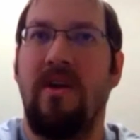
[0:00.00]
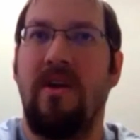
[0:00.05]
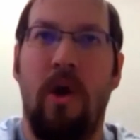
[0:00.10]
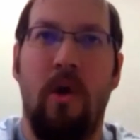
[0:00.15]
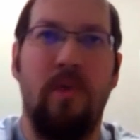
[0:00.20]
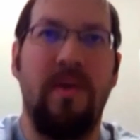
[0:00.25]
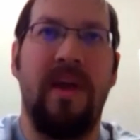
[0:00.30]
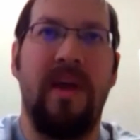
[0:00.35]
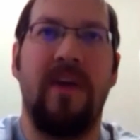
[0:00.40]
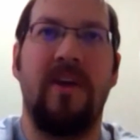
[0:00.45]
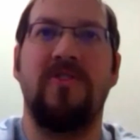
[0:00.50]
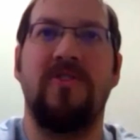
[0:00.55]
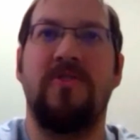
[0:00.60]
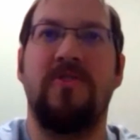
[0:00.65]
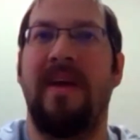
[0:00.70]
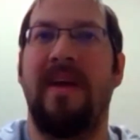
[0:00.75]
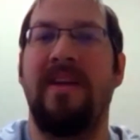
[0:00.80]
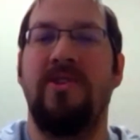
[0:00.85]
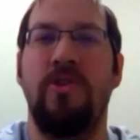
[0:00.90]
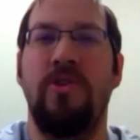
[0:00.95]
there, spend
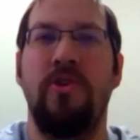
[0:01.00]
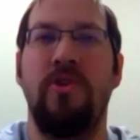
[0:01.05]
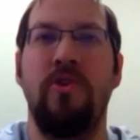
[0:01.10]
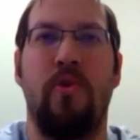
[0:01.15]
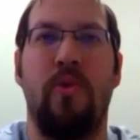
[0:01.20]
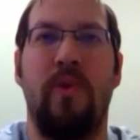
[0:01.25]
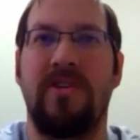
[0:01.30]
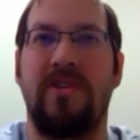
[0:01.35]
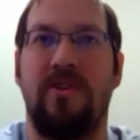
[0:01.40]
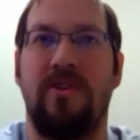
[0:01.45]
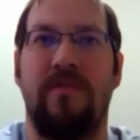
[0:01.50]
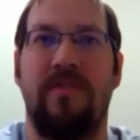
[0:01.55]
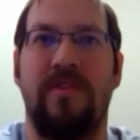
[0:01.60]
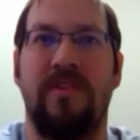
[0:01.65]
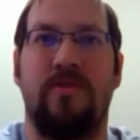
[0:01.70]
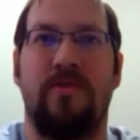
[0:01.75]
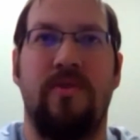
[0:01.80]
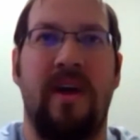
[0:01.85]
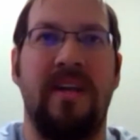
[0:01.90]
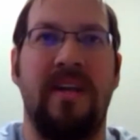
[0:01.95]
two quick service
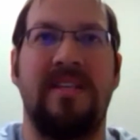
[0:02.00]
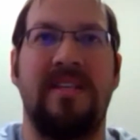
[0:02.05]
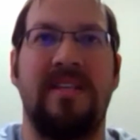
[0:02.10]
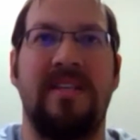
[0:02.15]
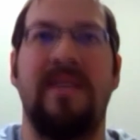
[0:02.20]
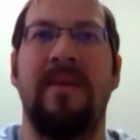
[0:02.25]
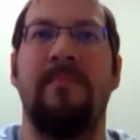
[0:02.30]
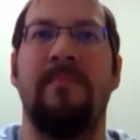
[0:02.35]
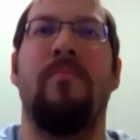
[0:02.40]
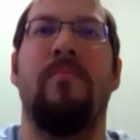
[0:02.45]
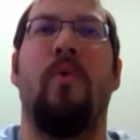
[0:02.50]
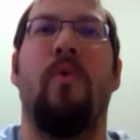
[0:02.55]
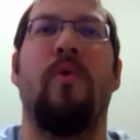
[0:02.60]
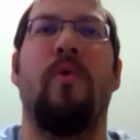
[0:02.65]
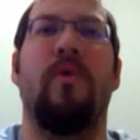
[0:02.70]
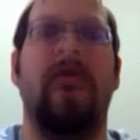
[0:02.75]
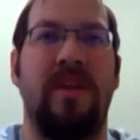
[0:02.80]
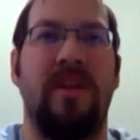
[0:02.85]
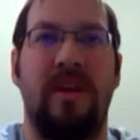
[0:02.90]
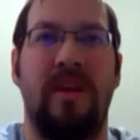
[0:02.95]
credits, get more than
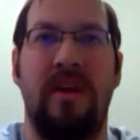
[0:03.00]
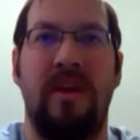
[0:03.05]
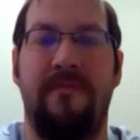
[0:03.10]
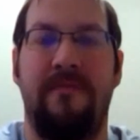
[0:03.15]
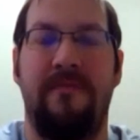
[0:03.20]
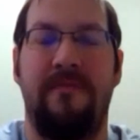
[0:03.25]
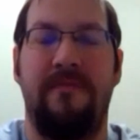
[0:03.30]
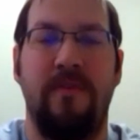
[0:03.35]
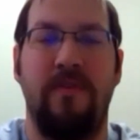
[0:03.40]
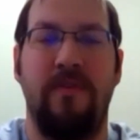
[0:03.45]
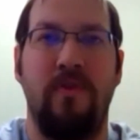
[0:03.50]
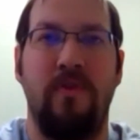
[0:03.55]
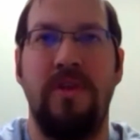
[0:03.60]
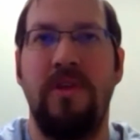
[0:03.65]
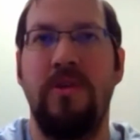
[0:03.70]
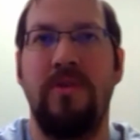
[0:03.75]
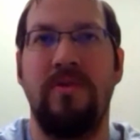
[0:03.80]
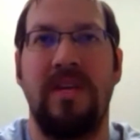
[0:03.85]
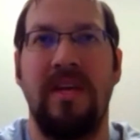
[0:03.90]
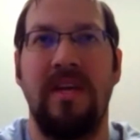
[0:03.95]
enough food
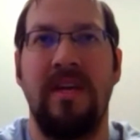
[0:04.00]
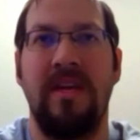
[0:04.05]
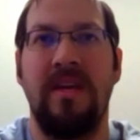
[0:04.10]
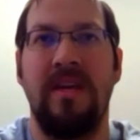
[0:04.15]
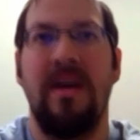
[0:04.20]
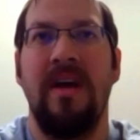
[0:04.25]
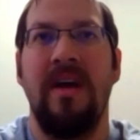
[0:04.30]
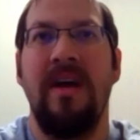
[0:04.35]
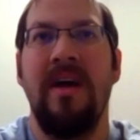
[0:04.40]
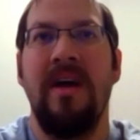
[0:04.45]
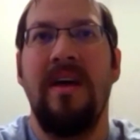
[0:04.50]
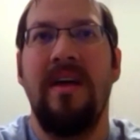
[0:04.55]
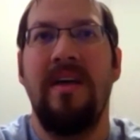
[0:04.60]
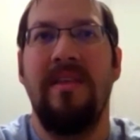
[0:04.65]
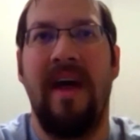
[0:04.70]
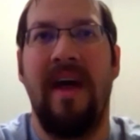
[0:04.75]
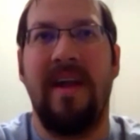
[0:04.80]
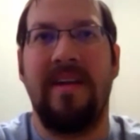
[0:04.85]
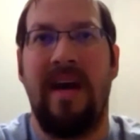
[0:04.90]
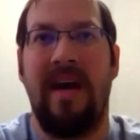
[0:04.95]
using that
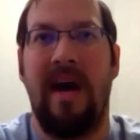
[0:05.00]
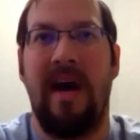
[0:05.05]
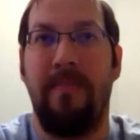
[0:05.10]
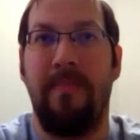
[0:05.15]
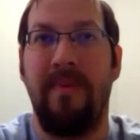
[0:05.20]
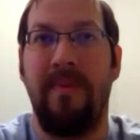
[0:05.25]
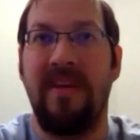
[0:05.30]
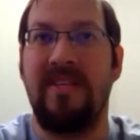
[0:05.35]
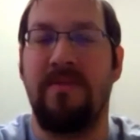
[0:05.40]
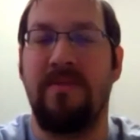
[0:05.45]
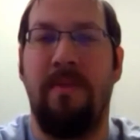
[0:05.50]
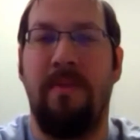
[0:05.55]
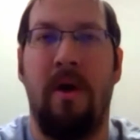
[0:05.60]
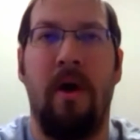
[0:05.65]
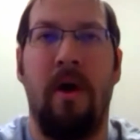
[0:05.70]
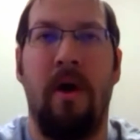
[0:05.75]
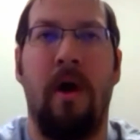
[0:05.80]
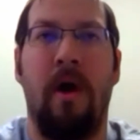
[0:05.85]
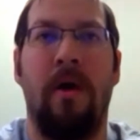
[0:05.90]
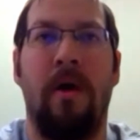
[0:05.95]
toppings bar.
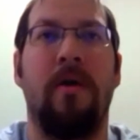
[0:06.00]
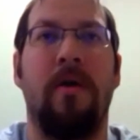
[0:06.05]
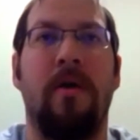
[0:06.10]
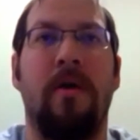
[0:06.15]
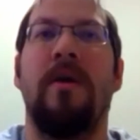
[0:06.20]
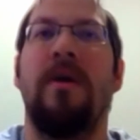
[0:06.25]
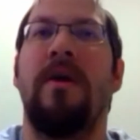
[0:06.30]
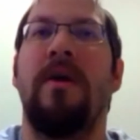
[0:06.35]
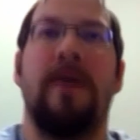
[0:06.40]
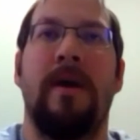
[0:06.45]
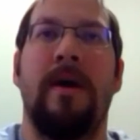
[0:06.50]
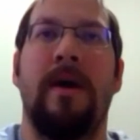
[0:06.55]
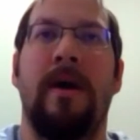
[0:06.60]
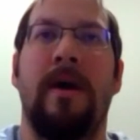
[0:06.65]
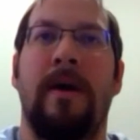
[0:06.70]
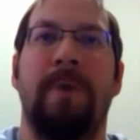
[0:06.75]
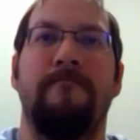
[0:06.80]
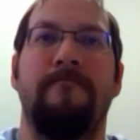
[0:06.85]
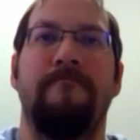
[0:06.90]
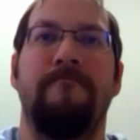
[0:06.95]
Um,
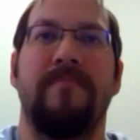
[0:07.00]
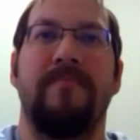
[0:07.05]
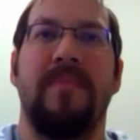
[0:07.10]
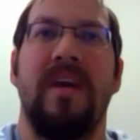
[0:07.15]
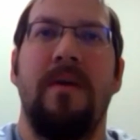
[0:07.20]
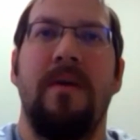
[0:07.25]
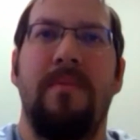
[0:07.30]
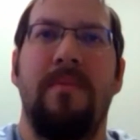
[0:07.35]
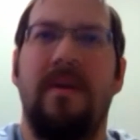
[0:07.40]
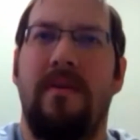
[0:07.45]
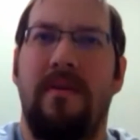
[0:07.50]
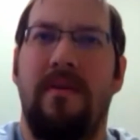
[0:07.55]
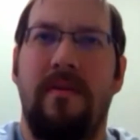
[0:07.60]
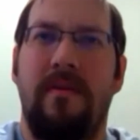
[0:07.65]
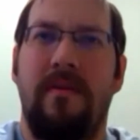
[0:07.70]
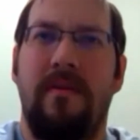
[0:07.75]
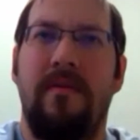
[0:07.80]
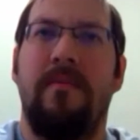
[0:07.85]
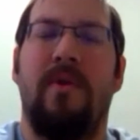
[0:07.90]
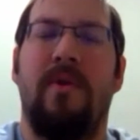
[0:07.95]
but but
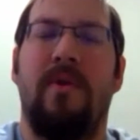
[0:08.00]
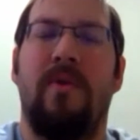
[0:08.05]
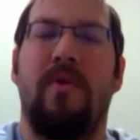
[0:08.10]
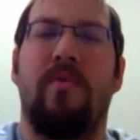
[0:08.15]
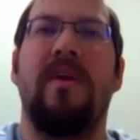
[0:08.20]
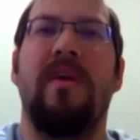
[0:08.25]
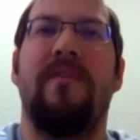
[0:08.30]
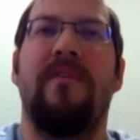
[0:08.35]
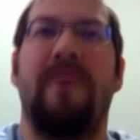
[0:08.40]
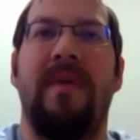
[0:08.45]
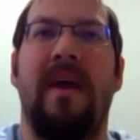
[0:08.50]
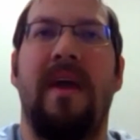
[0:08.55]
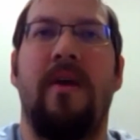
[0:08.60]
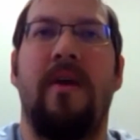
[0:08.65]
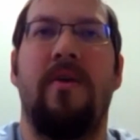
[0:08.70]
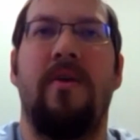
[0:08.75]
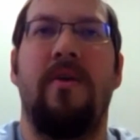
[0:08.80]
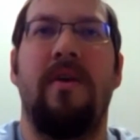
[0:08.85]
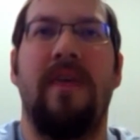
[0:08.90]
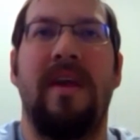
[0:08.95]
really from there,
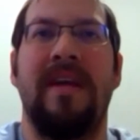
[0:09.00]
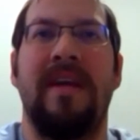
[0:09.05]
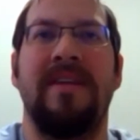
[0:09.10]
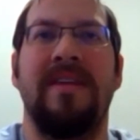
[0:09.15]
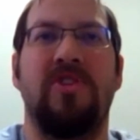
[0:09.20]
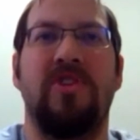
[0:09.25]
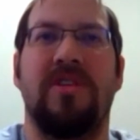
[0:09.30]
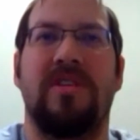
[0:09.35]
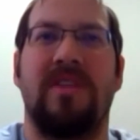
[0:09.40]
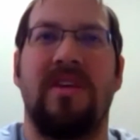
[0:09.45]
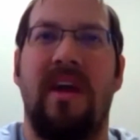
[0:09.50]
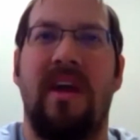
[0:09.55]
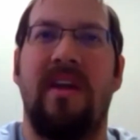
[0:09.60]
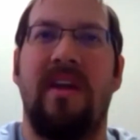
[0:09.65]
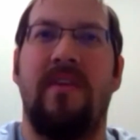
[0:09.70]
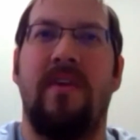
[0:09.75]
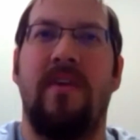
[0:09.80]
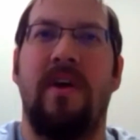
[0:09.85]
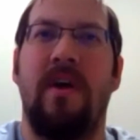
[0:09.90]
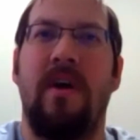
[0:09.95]
it's just kind of a
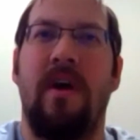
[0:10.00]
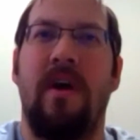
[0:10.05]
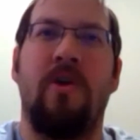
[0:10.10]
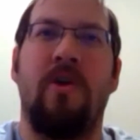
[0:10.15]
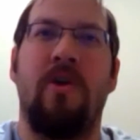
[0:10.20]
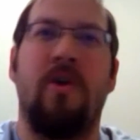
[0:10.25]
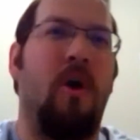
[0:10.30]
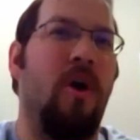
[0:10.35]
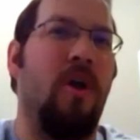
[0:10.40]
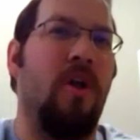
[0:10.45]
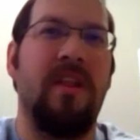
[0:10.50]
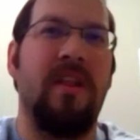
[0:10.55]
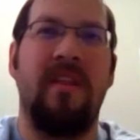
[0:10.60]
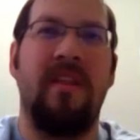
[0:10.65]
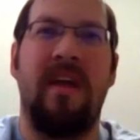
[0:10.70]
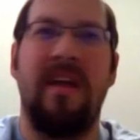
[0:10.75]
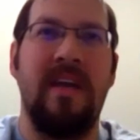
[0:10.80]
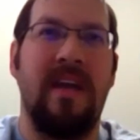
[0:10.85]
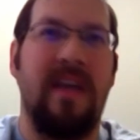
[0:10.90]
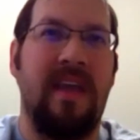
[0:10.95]
call it like you
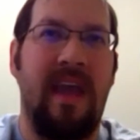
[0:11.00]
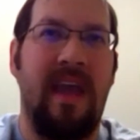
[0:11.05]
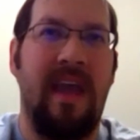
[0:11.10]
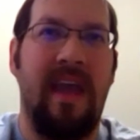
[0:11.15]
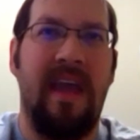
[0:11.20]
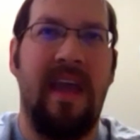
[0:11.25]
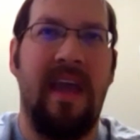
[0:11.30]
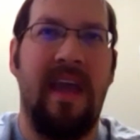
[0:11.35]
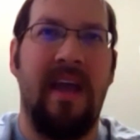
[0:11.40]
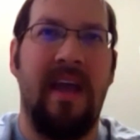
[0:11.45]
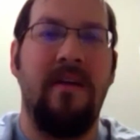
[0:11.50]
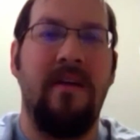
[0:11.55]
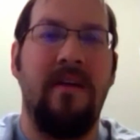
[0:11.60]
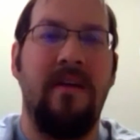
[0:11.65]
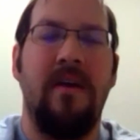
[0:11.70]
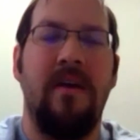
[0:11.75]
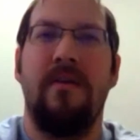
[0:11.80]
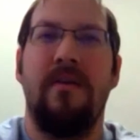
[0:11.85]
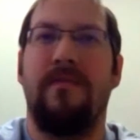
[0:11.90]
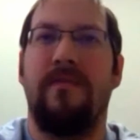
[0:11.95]
can
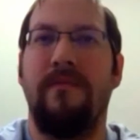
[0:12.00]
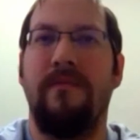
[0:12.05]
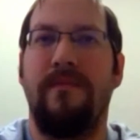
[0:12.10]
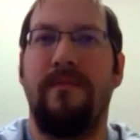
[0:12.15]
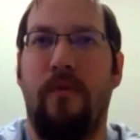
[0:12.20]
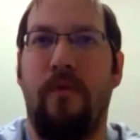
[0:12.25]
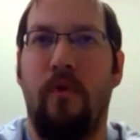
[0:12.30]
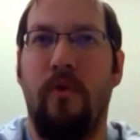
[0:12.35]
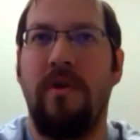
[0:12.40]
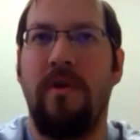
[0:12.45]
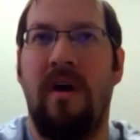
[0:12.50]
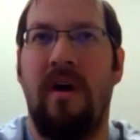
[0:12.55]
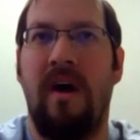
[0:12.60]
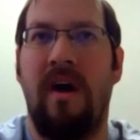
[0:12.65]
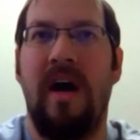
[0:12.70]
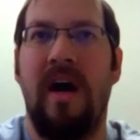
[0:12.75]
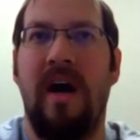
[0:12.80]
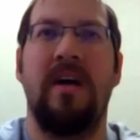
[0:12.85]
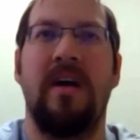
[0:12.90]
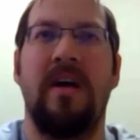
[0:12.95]
from 4 o'clock
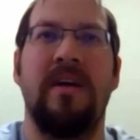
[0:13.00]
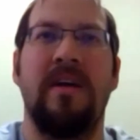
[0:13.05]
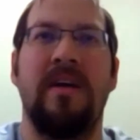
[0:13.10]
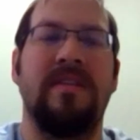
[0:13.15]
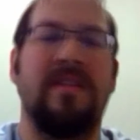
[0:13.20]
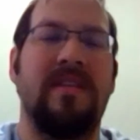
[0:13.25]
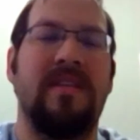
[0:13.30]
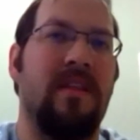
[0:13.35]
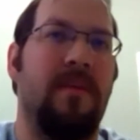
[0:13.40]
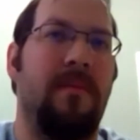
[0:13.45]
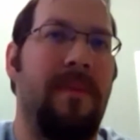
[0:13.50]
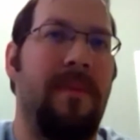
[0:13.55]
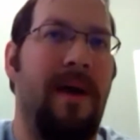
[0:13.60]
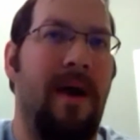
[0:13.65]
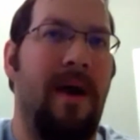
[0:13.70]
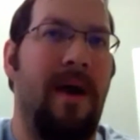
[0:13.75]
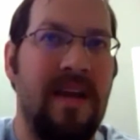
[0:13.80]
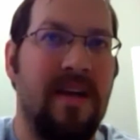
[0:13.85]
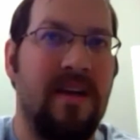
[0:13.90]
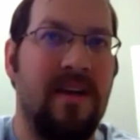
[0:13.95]
until about 8
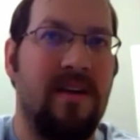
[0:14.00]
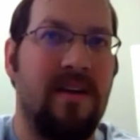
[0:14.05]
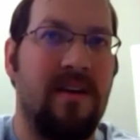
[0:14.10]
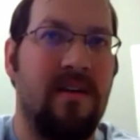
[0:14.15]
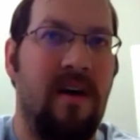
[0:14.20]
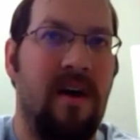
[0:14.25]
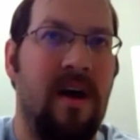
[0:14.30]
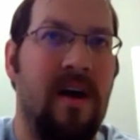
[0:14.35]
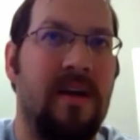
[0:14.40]
o'clock.